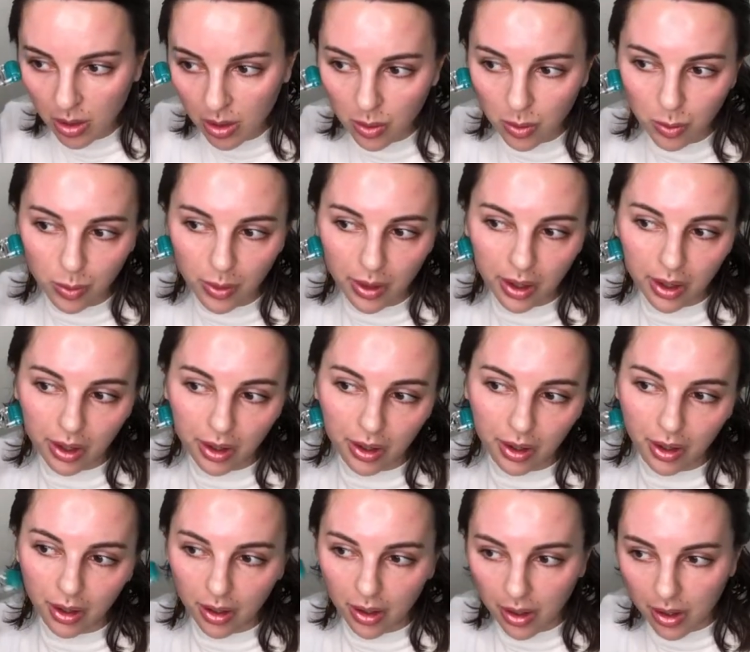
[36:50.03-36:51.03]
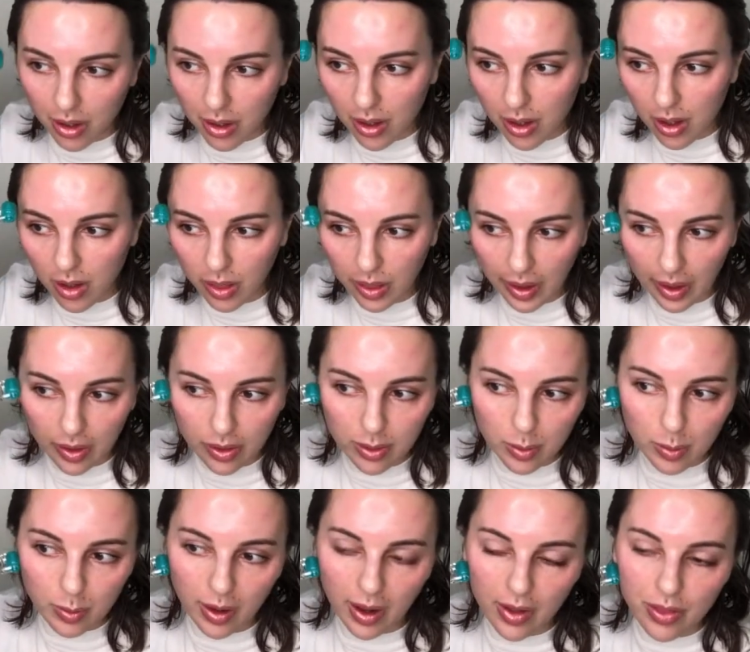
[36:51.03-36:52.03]
where, like,
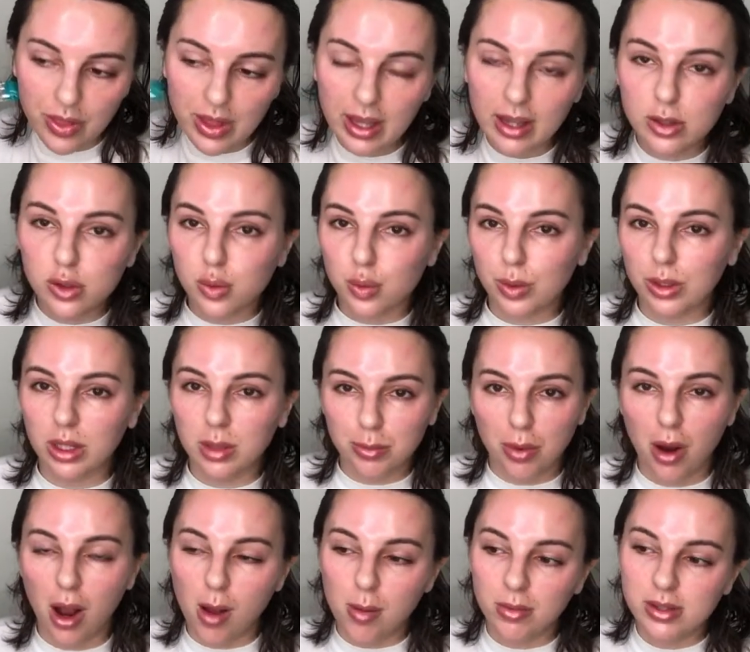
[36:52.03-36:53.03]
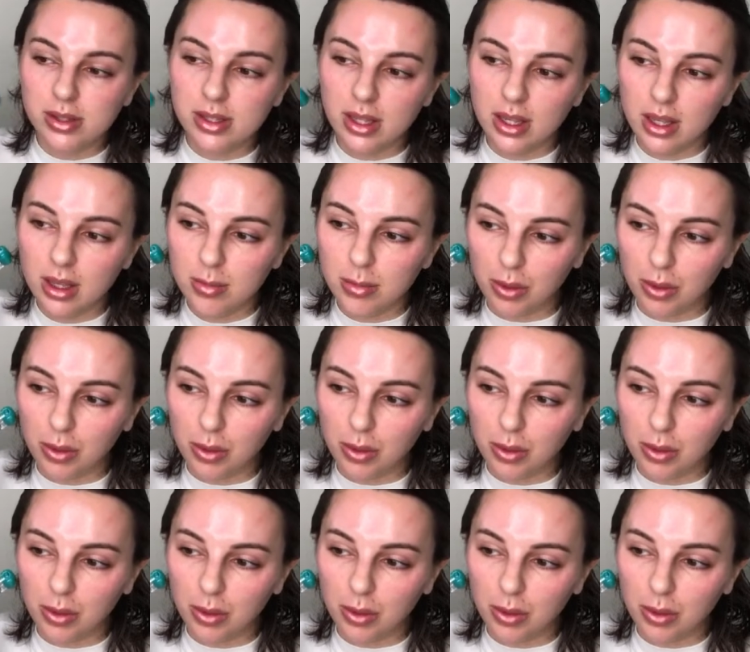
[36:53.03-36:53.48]
I think it's really promising,